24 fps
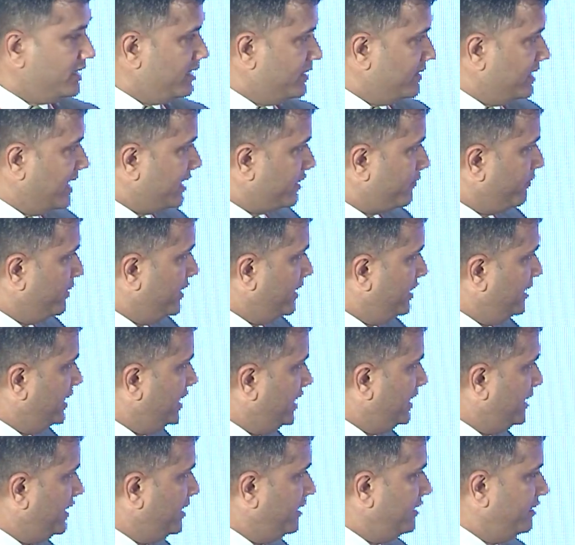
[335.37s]
That will
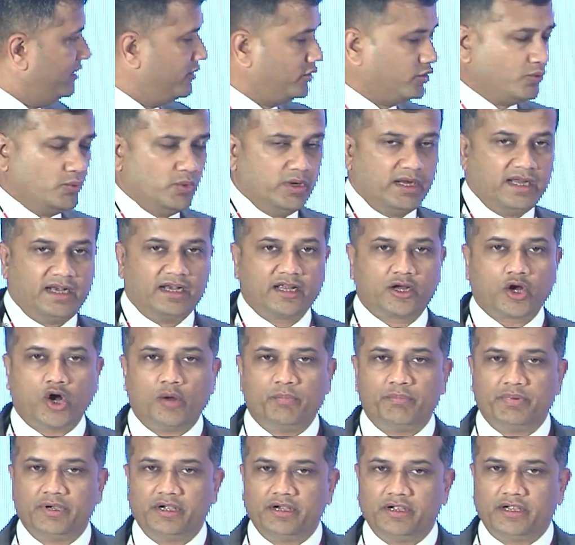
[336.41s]
lead to a
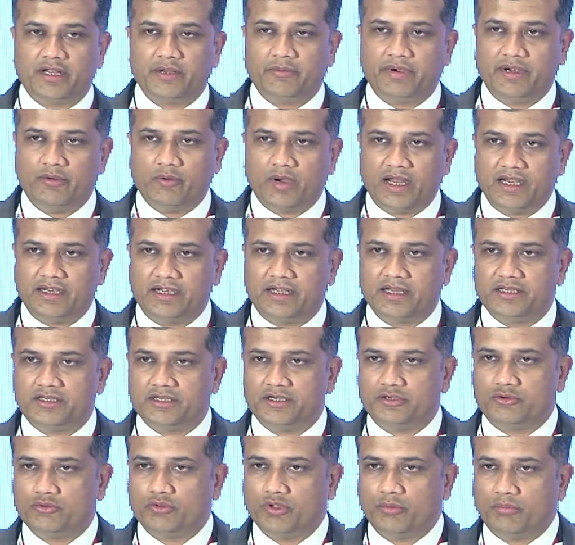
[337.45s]
competitive advantage
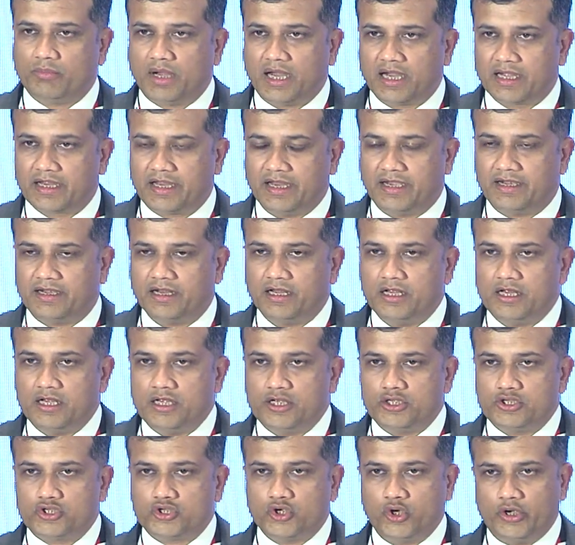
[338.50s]
into the market.
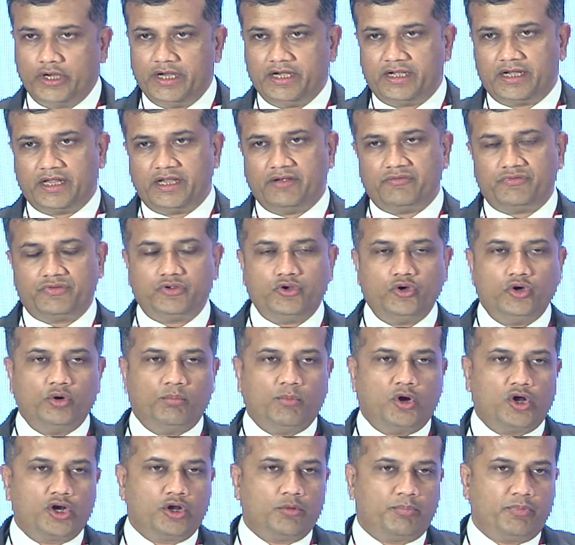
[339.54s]
So it gives you a
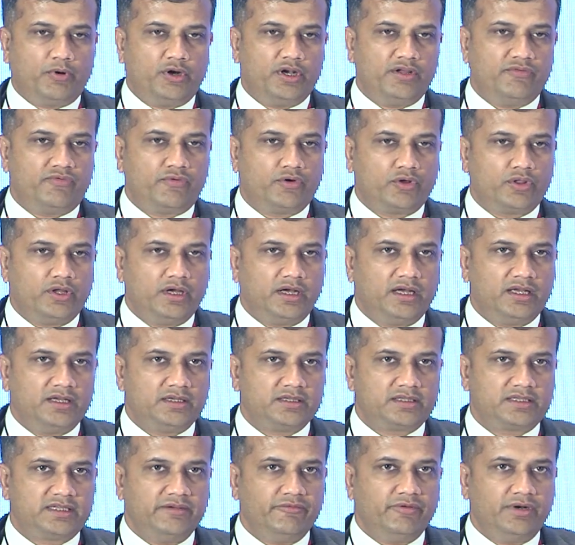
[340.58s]
monopoly for the
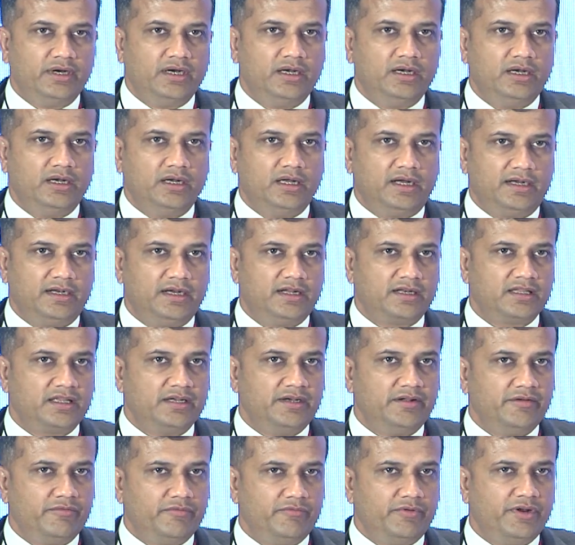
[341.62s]
several, under the
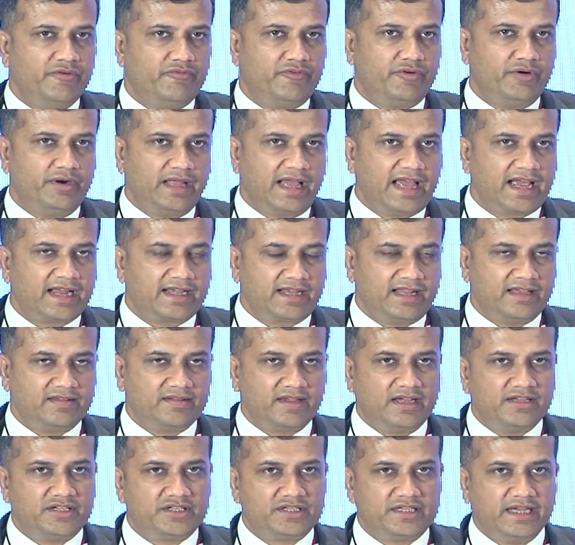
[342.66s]
different act, as
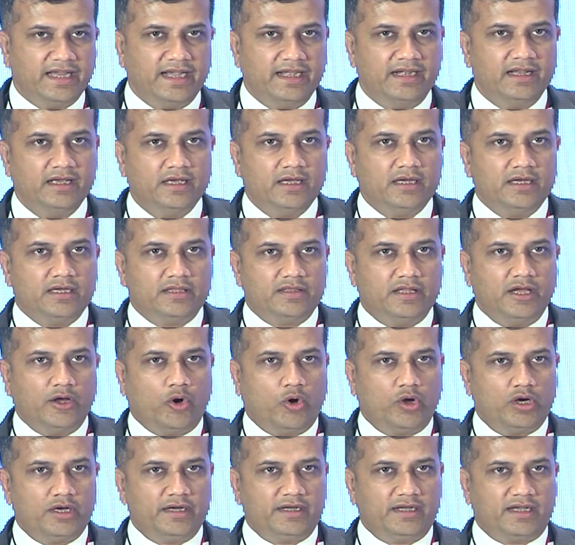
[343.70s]
I said, the
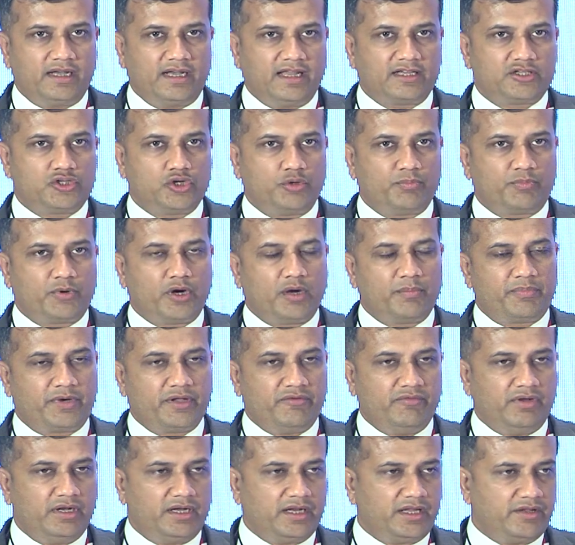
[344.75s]
all intellectual property
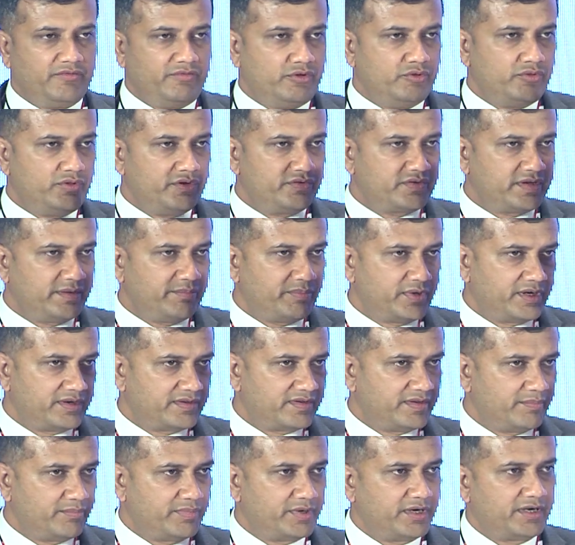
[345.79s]
will give you the
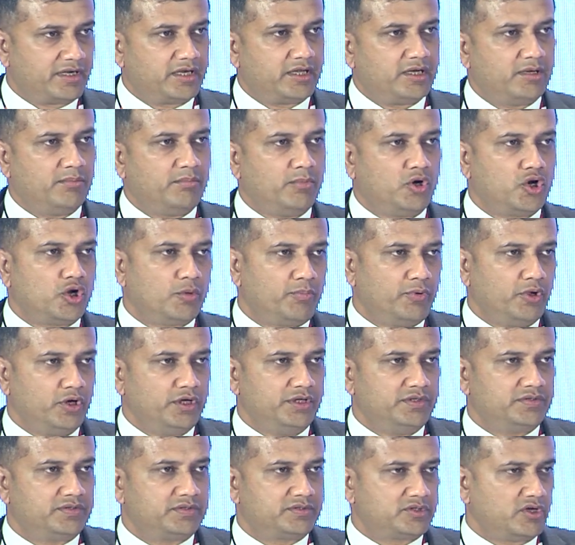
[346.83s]
separate
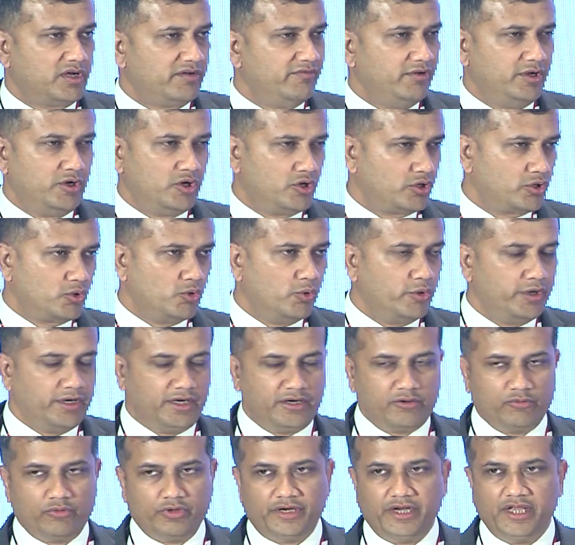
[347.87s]
monopolies. So I will not go
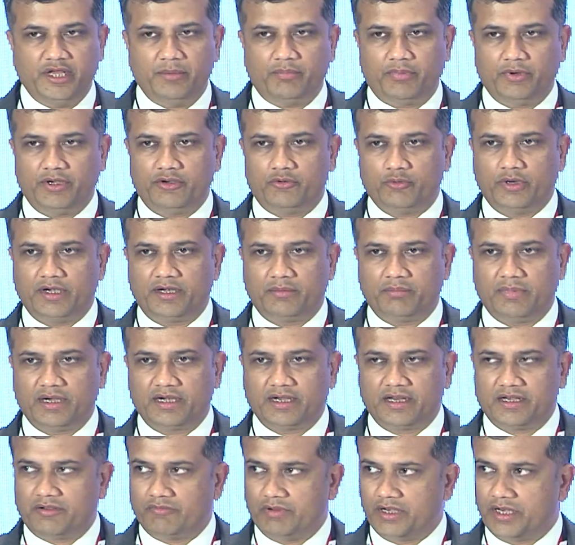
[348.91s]
into the deep into it, but
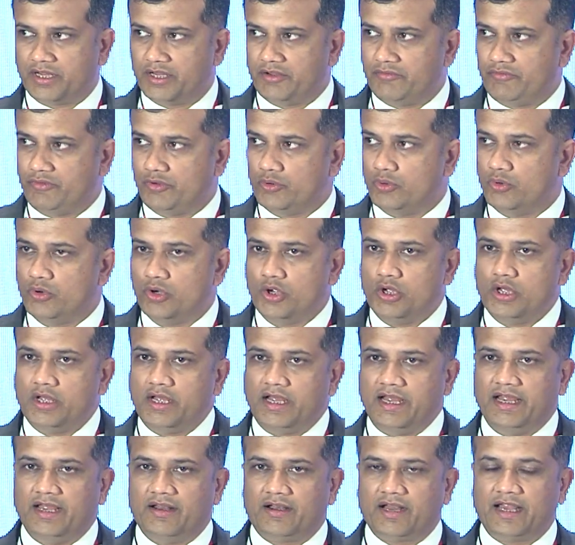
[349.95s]
it will give you
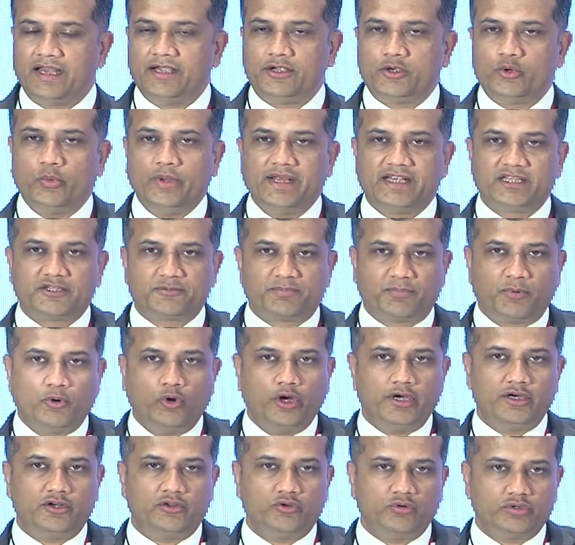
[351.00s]
a right to
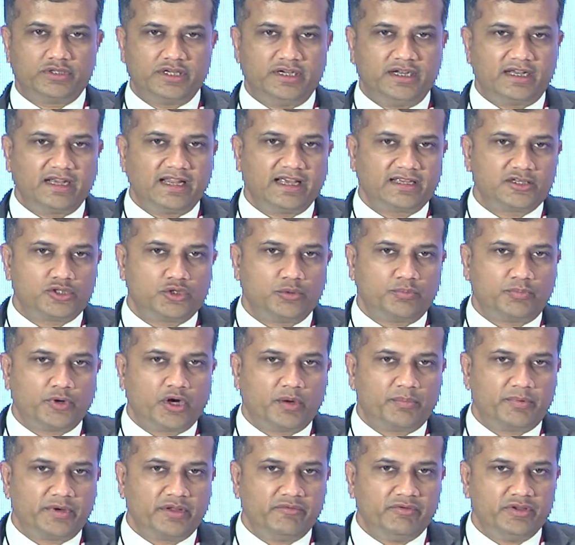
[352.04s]
exploit those intellectual
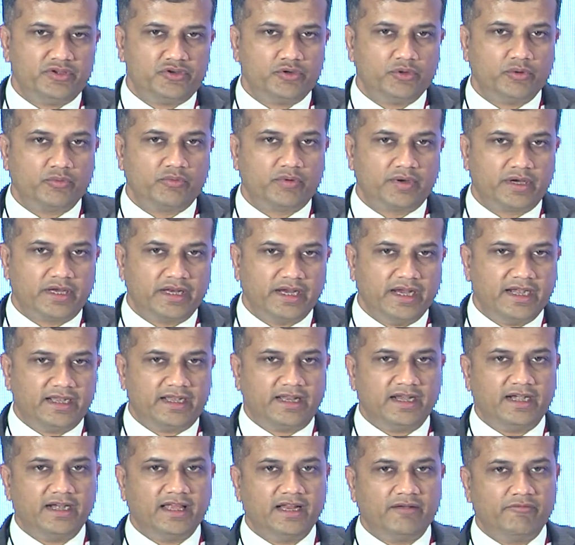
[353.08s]
property which you have
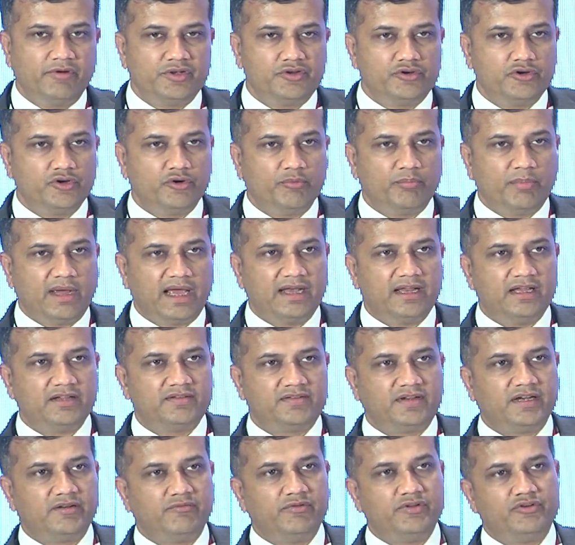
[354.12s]
created and which you have
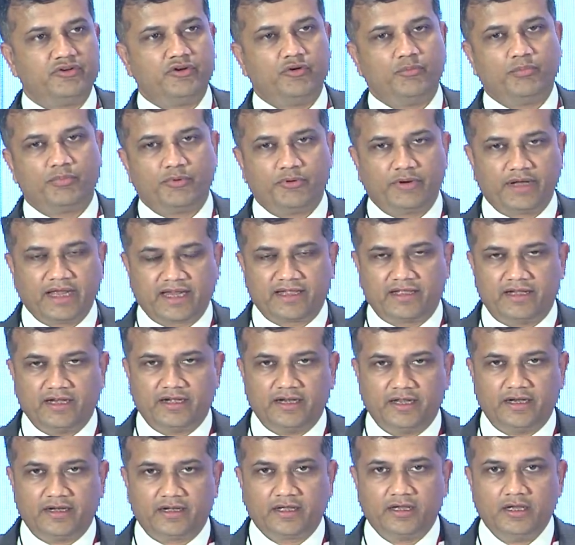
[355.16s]
managed and which you have
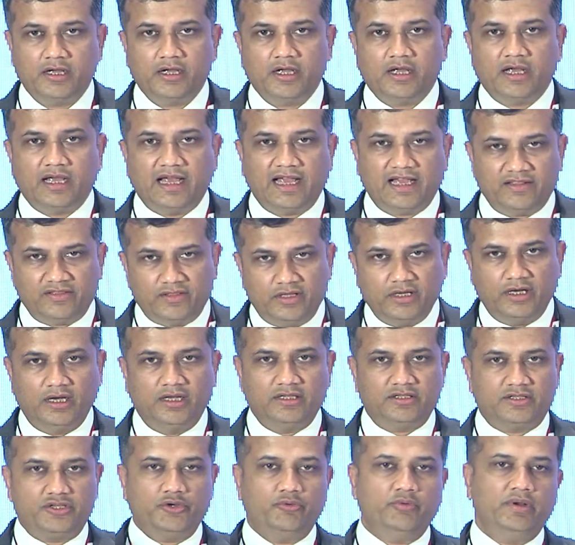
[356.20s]
protected it. And
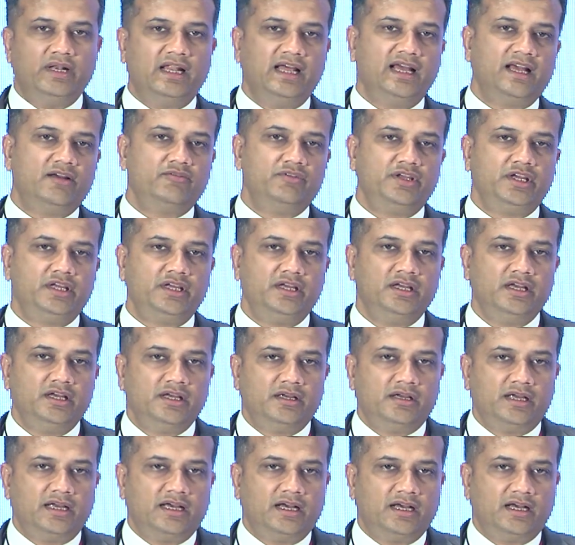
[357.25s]
thus you will have the
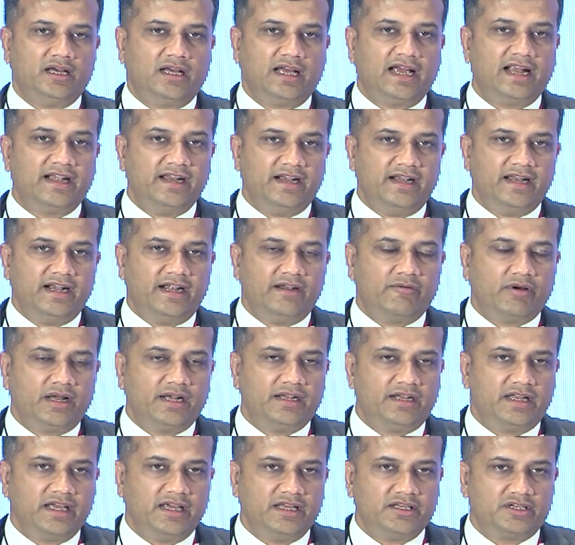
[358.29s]
added
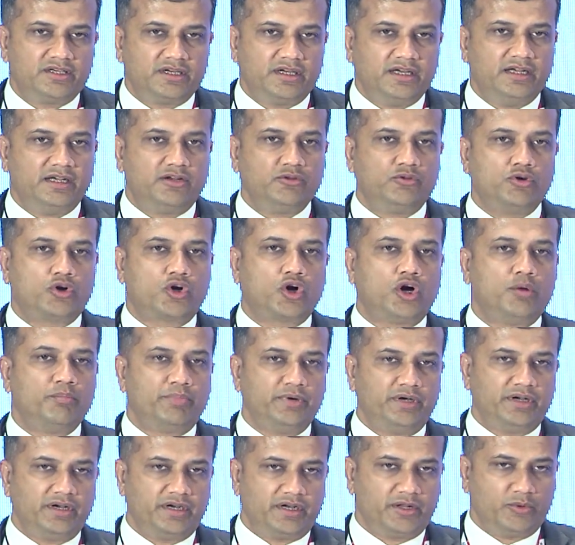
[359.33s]
advantage into the
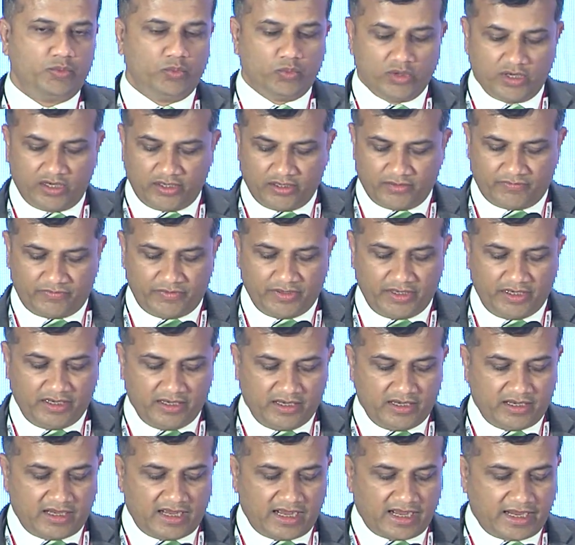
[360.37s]
competitive world of the
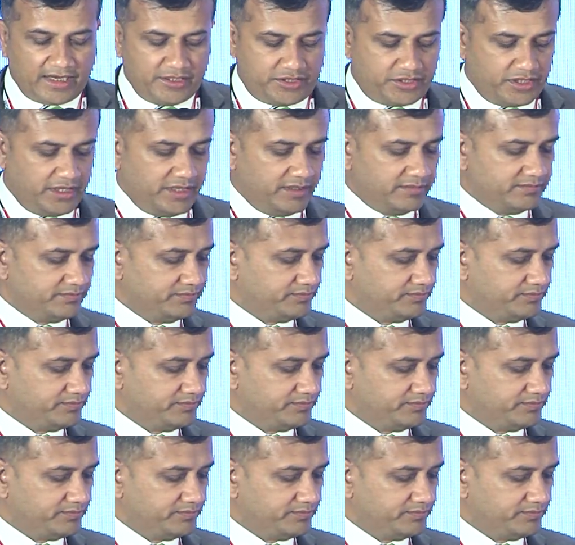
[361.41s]
IT.